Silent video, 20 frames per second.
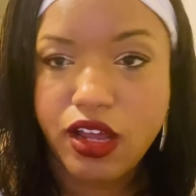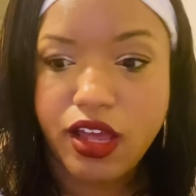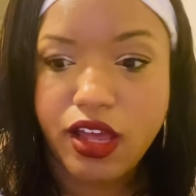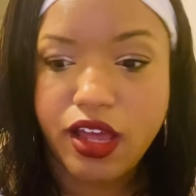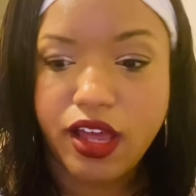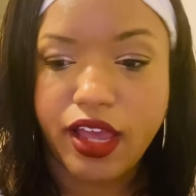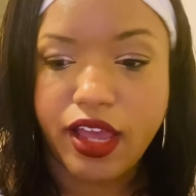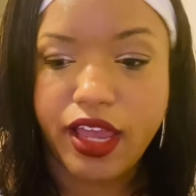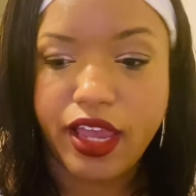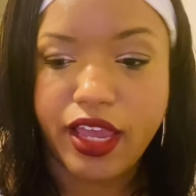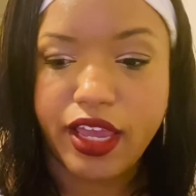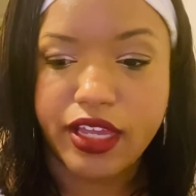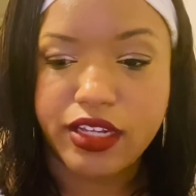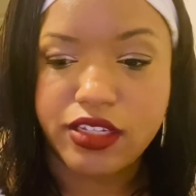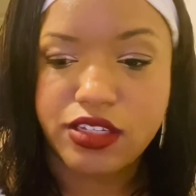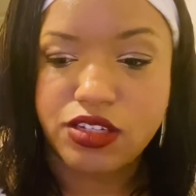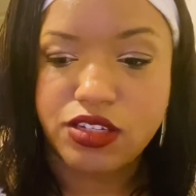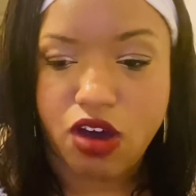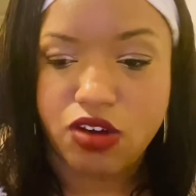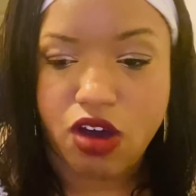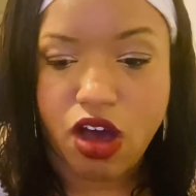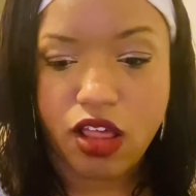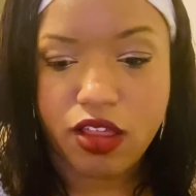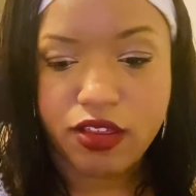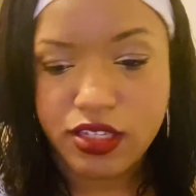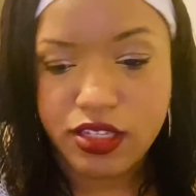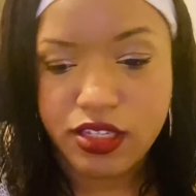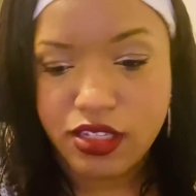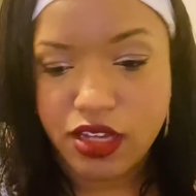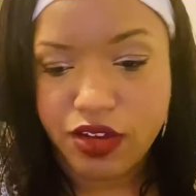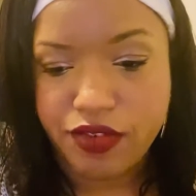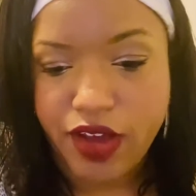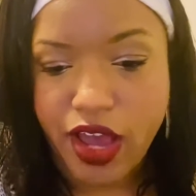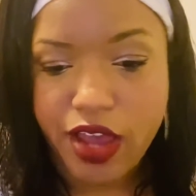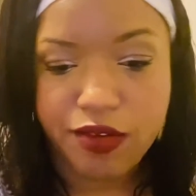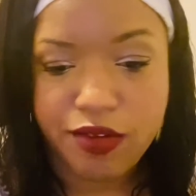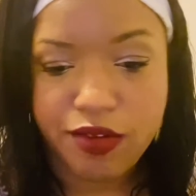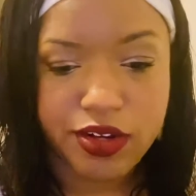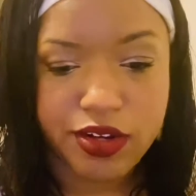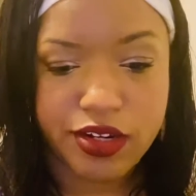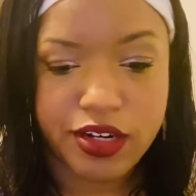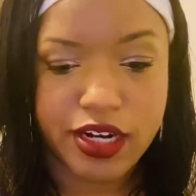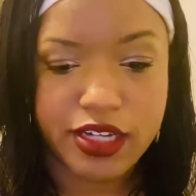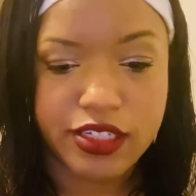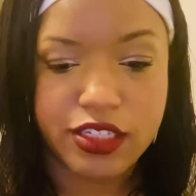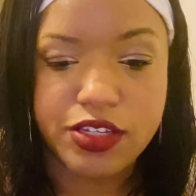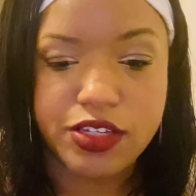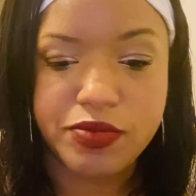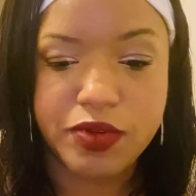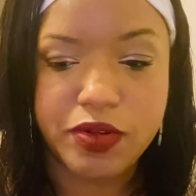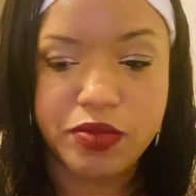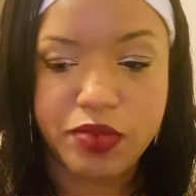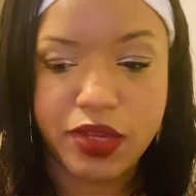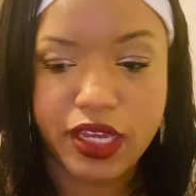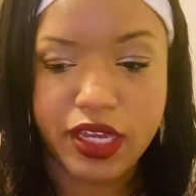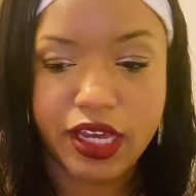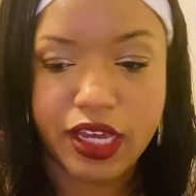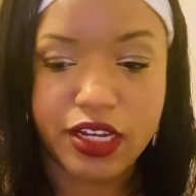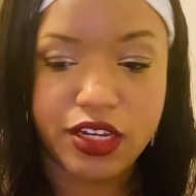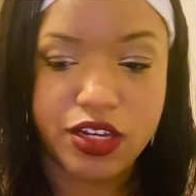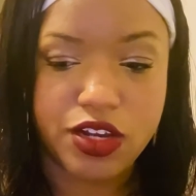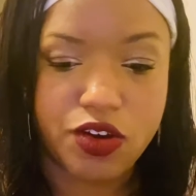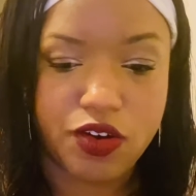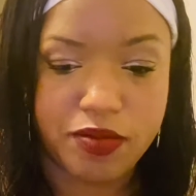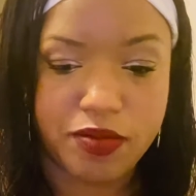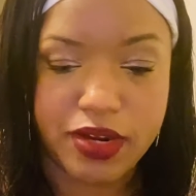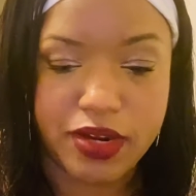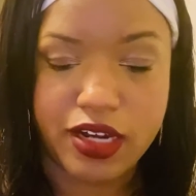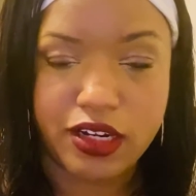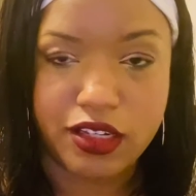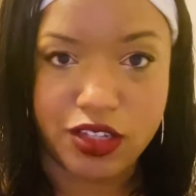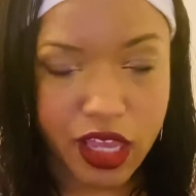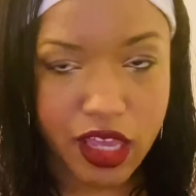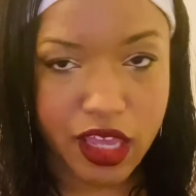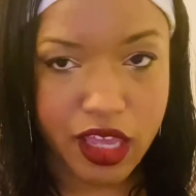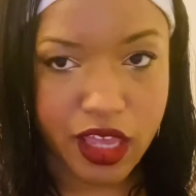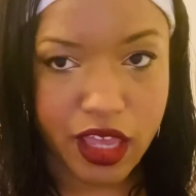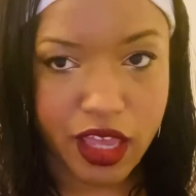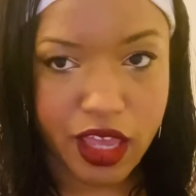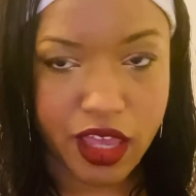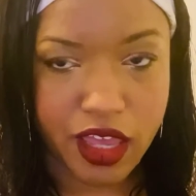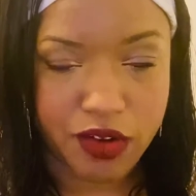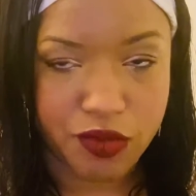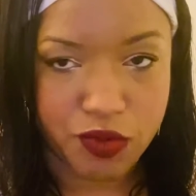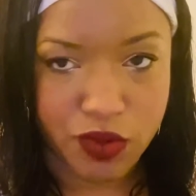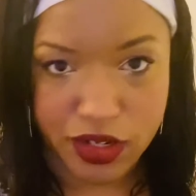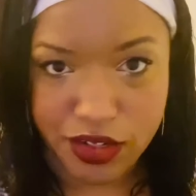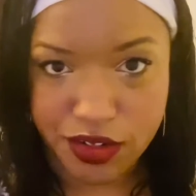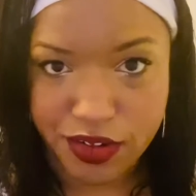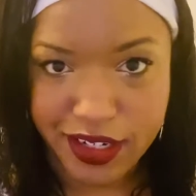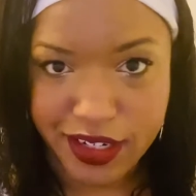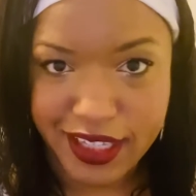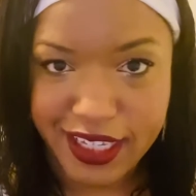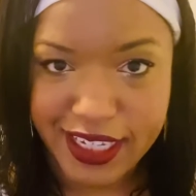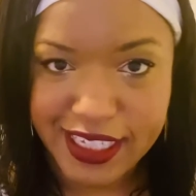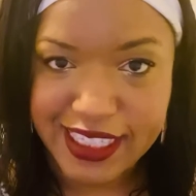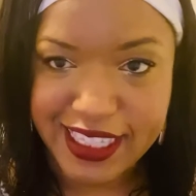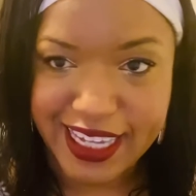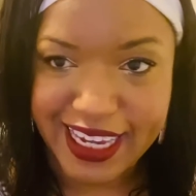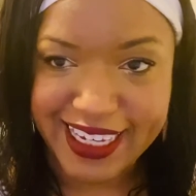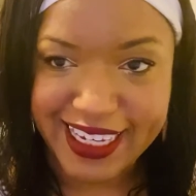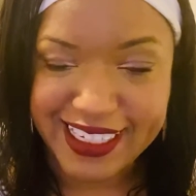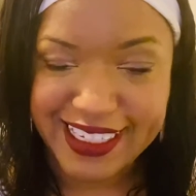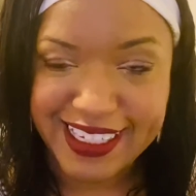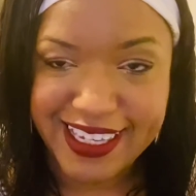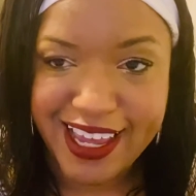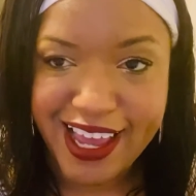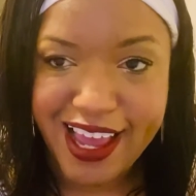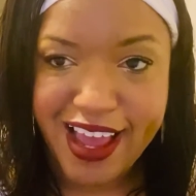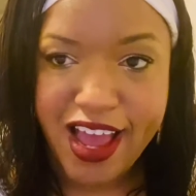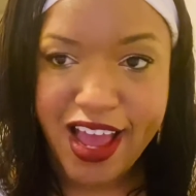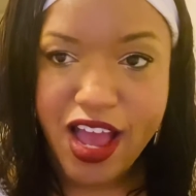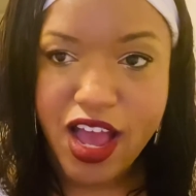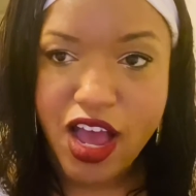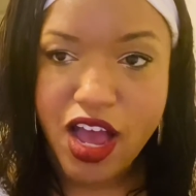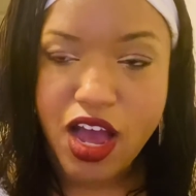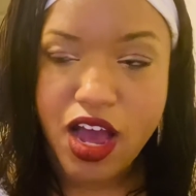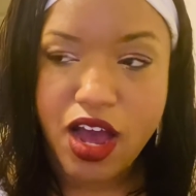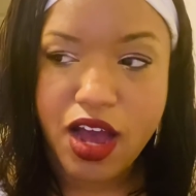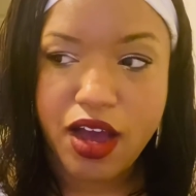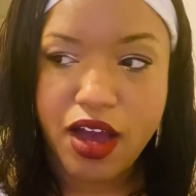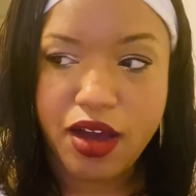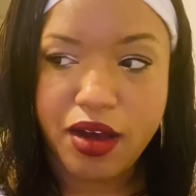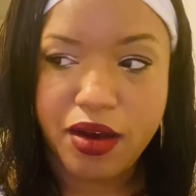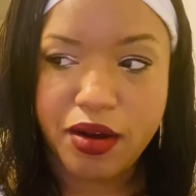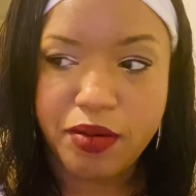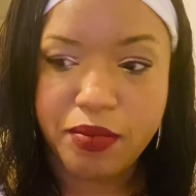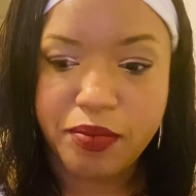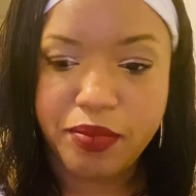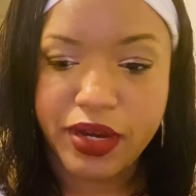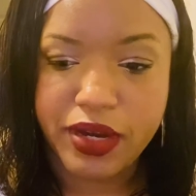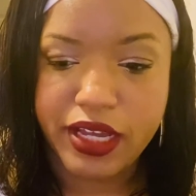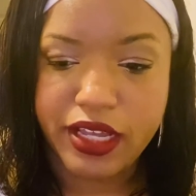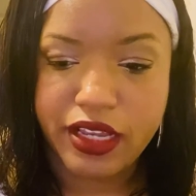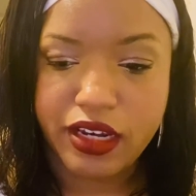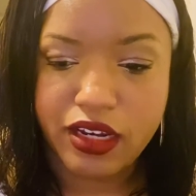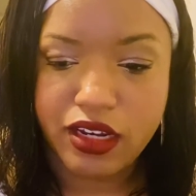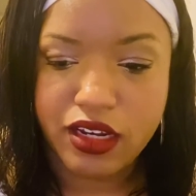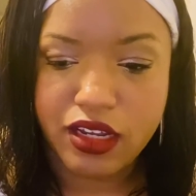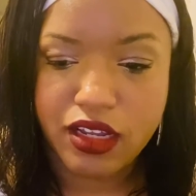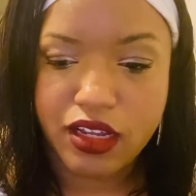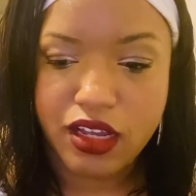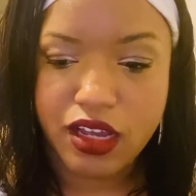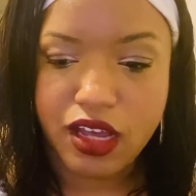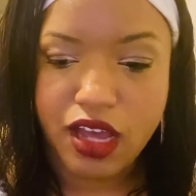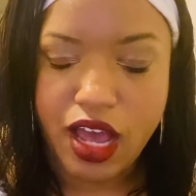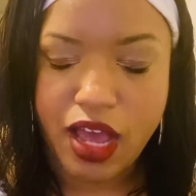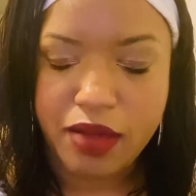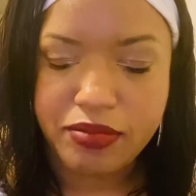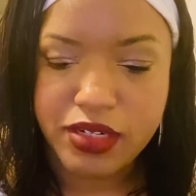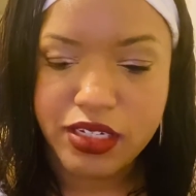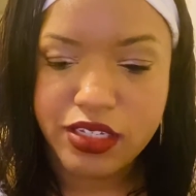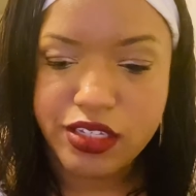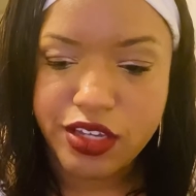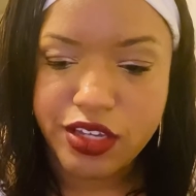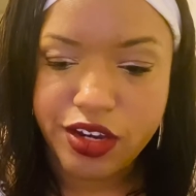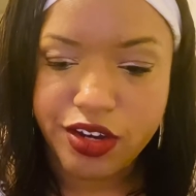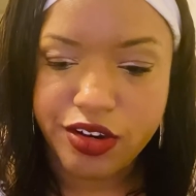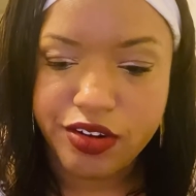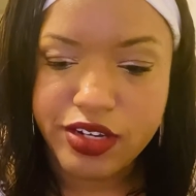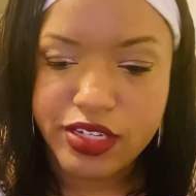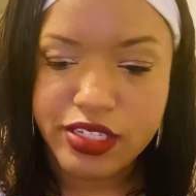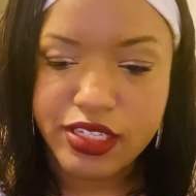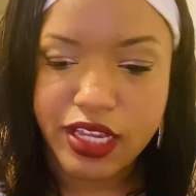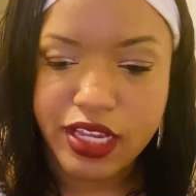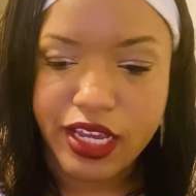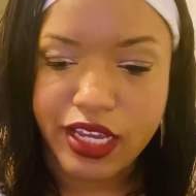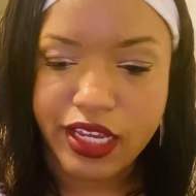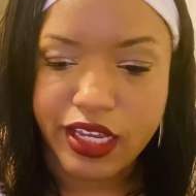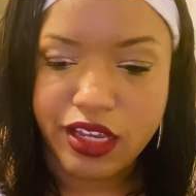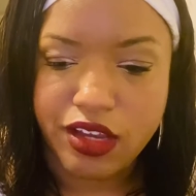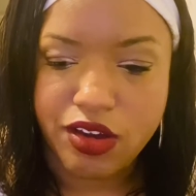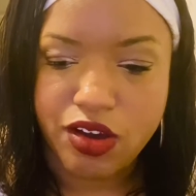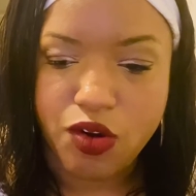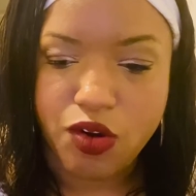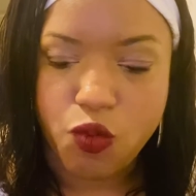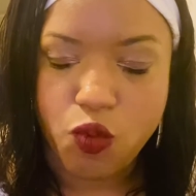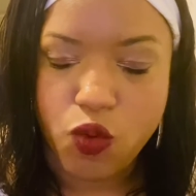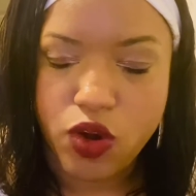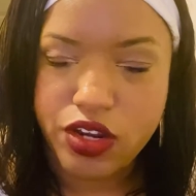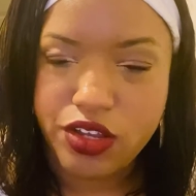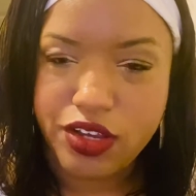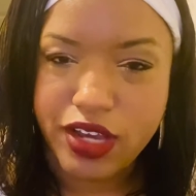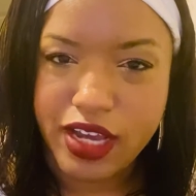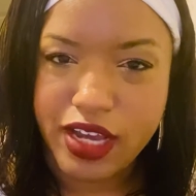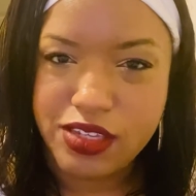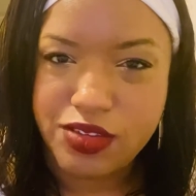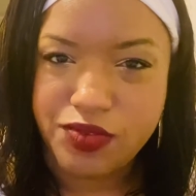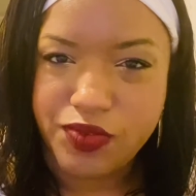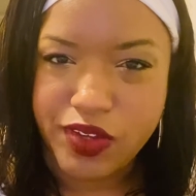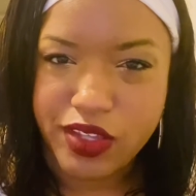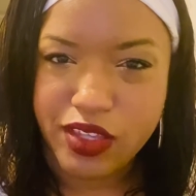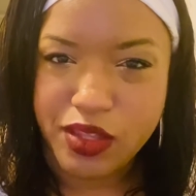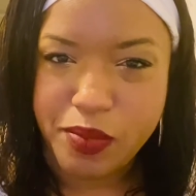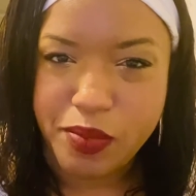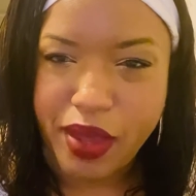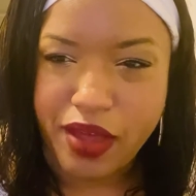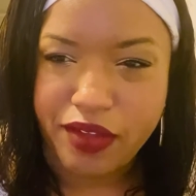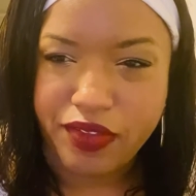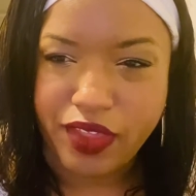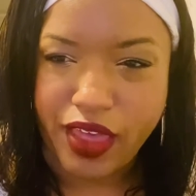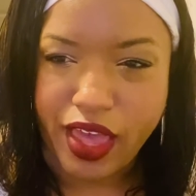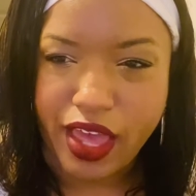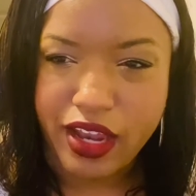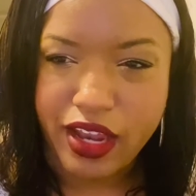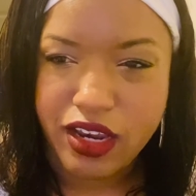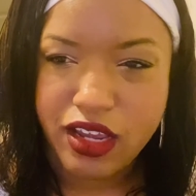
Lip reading: And so all of this stuff, I wonder as a human being. I know I'm not alone in wondering these things, but I'm just curious, like, what do you guys feel about that?